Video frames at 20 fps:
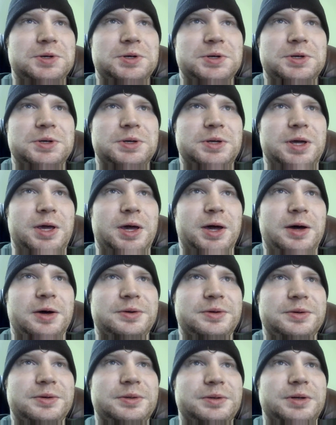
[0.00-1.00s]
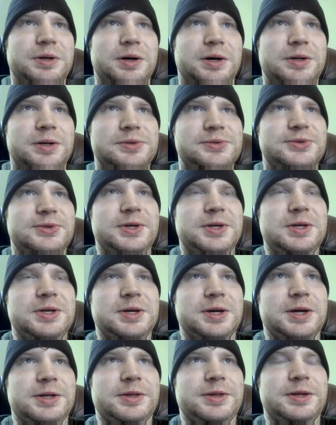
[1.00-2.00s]
yeah, honestly,
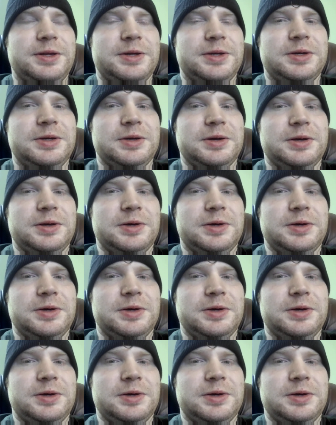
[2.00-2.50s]
I think that